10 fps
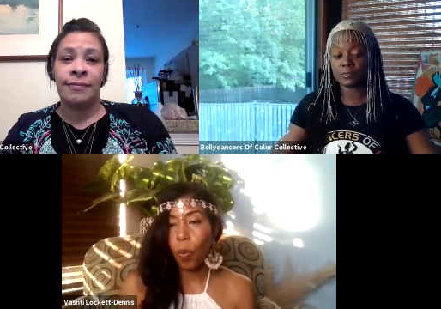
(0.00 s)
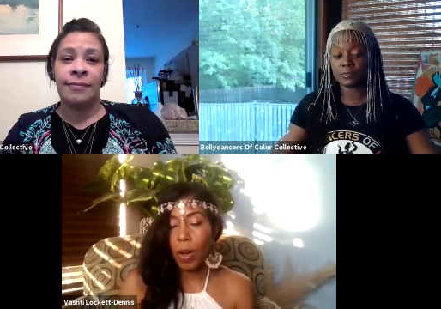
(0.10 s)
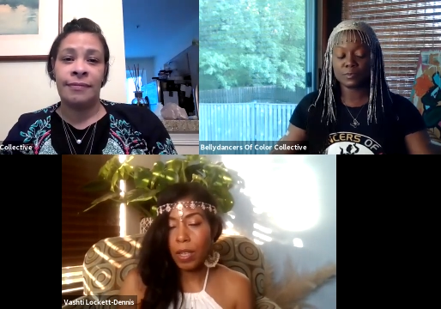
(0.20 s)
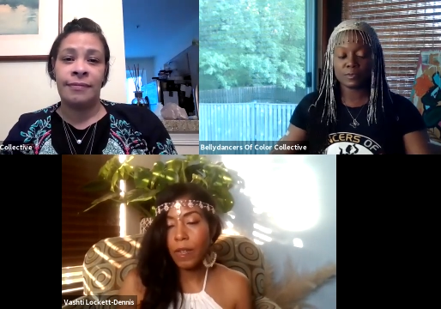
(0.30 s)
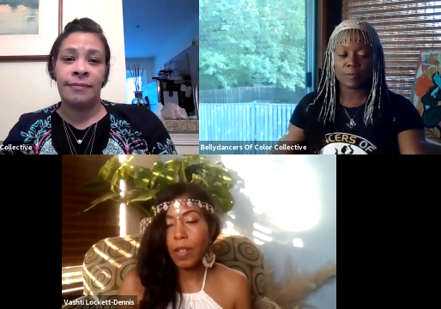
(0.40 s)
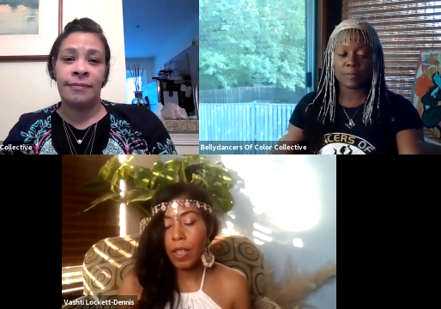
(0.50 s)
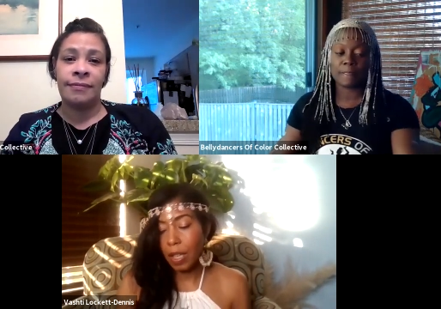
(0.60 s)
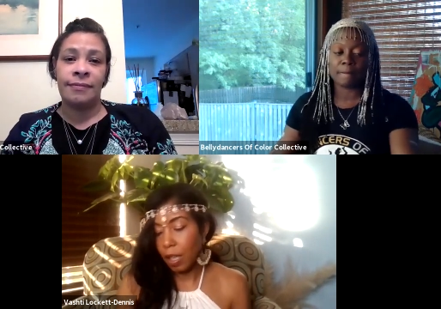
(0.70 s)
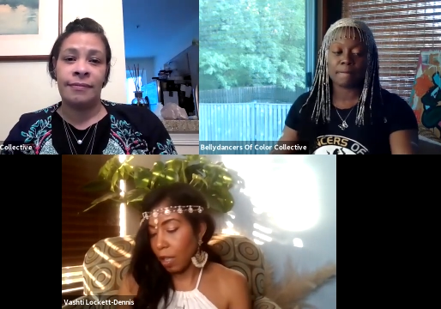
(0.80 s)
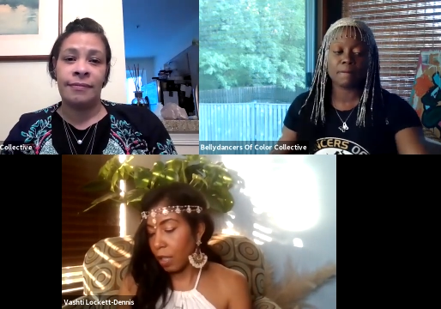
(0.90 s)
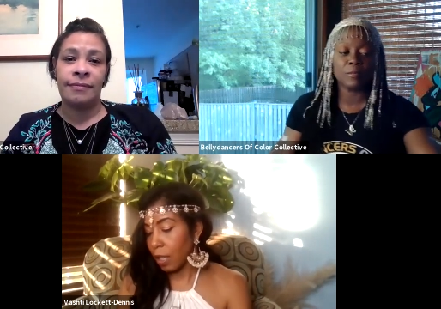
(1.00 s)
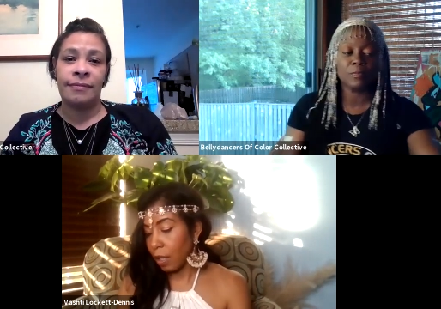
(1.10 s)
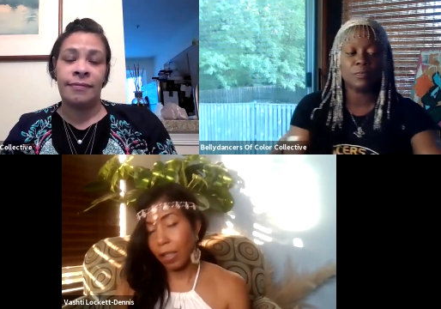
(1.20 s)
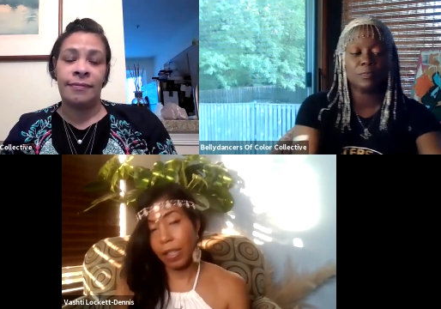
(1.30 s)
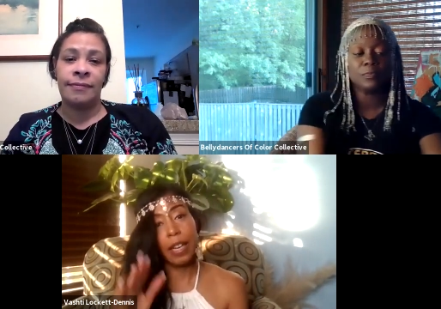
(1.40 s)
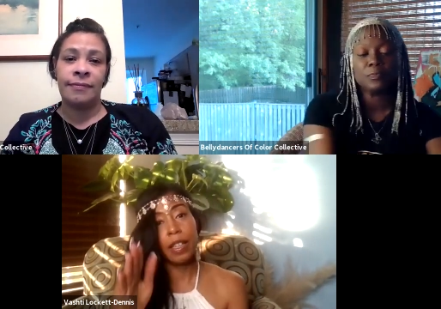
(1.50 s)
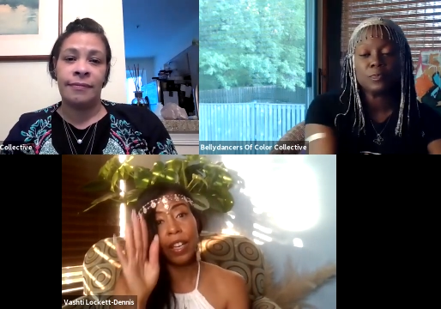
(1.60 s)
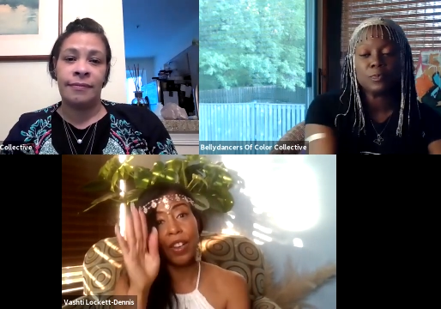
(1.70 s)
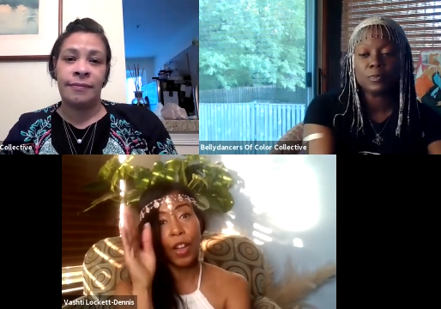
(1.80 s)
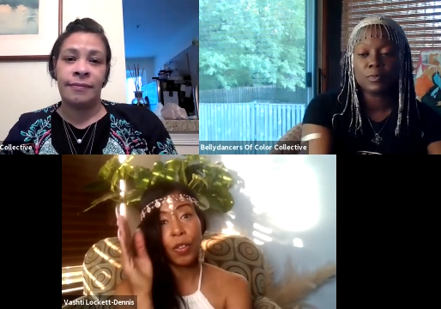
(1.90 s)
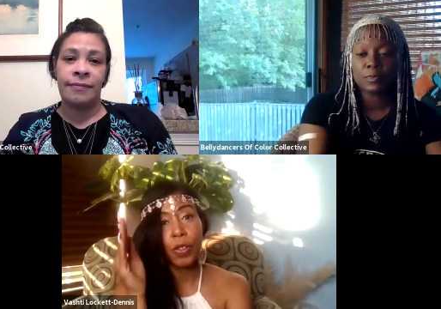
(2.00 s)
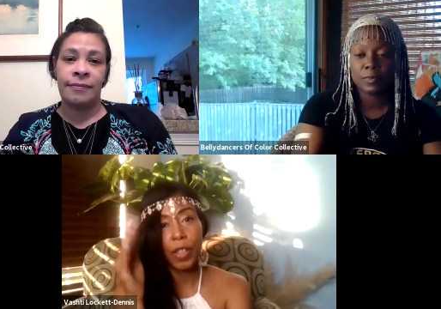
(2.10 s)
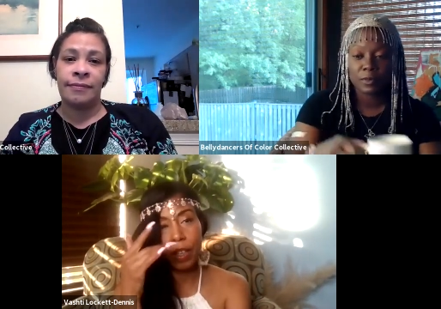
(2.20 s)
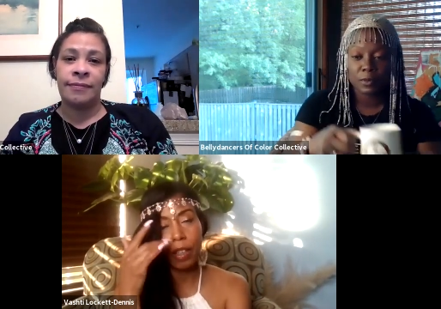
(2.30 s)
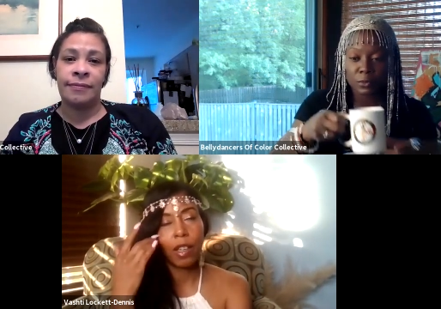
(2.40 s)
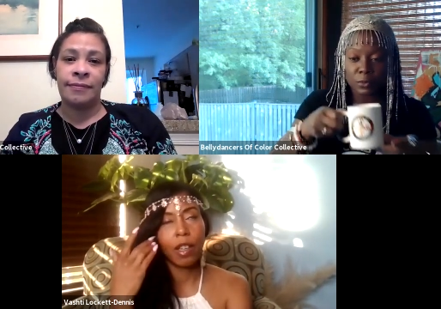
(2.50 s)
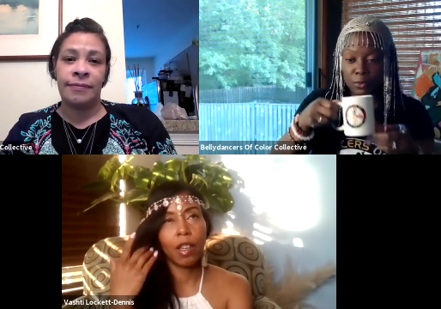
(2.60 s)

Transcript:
Speaker 1: one of the things, again, another thing.